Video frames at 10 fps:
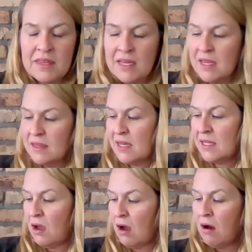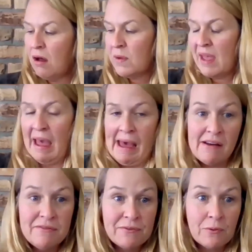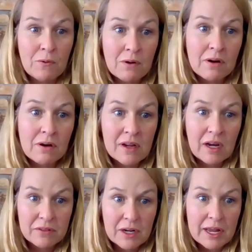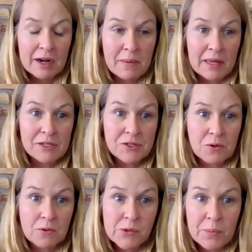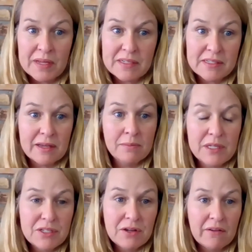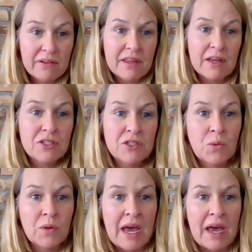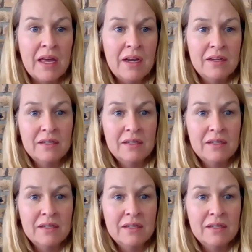think that's all we have for covering how to manage your horse with PSSM. Liz, do you have anything else that you want to add?